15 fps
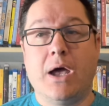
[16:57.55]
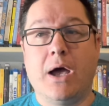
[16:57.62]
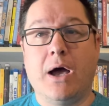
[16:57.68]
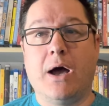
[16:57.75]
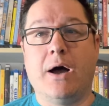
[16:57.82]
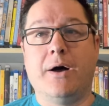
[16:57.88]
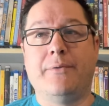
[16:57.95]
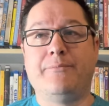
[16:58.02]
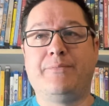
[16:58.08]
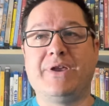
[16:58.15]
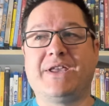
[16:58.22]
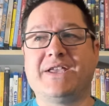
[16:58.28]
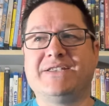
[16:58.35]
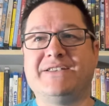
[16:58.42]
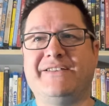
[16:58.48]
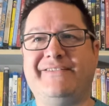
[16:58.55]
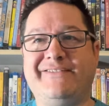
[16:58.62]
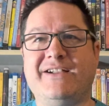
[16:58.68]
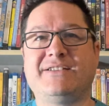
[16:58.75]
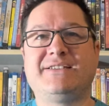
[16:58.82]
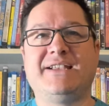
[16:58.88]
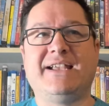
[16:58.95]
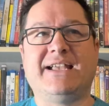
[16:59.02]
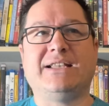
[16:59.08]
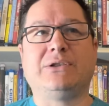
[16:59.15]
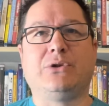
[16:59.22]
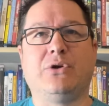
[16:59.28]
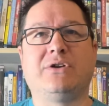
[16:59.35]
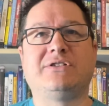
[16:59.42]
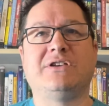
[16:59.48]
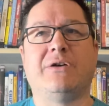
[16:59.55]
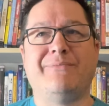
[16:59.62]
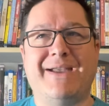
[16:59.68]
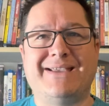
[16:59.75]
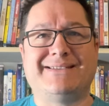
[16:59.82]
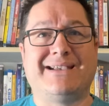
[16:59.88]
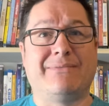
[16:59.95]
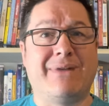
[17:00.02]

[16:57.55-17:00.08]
Um, because it just, it looks amazing.